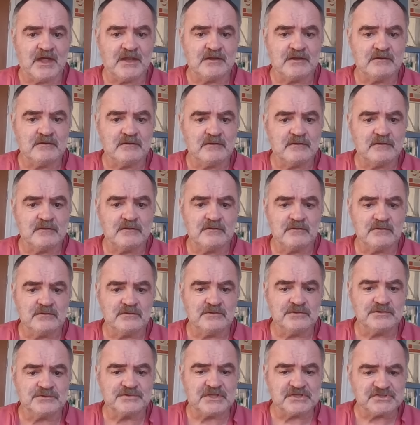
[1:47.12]
then
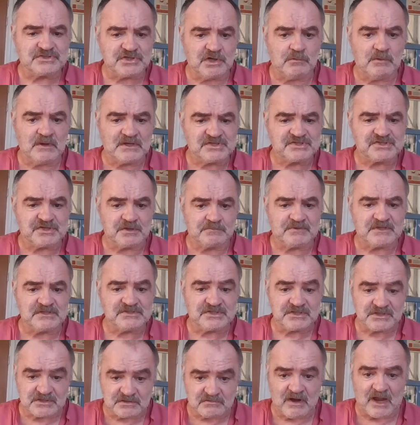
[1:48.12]
there's always
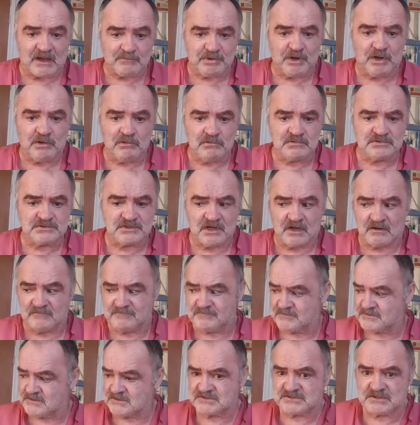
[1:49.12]
something to grab hold
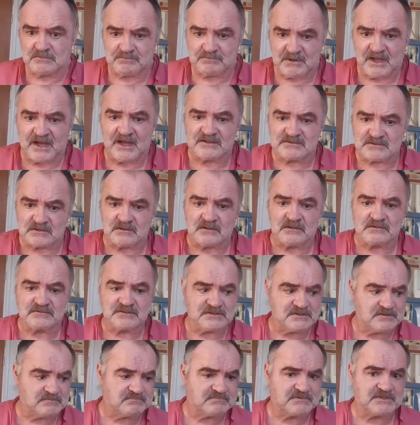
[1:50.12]
of. There's the bed
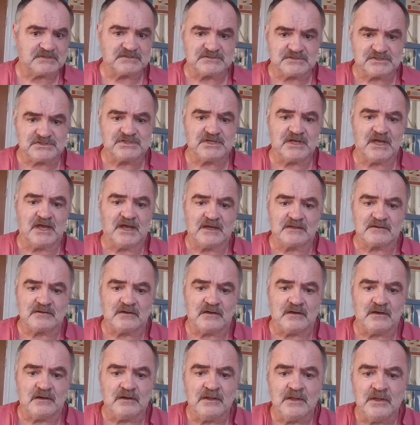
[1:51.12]
or the
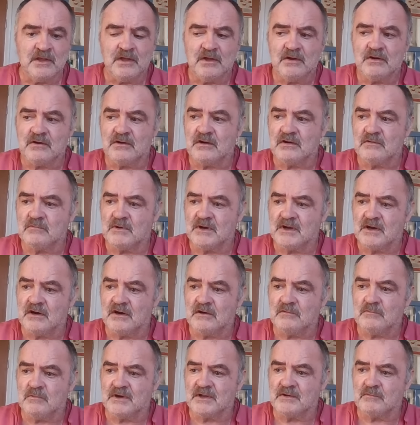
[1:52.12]
chair or
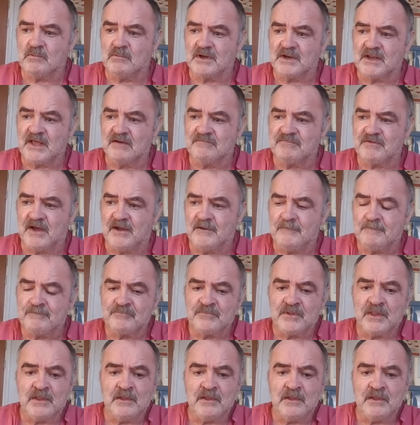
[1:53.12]
whatever.